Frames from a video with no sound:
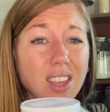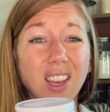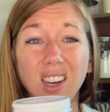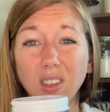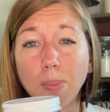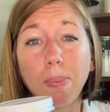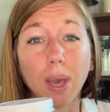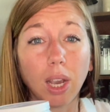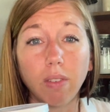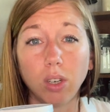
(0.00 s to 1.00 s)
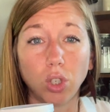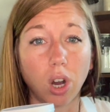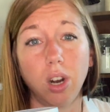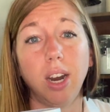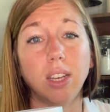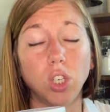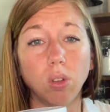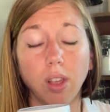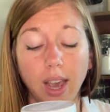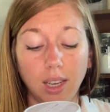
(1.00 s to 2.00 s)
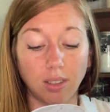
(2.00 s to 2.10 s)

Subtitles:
it in as big of a jar as you'd like.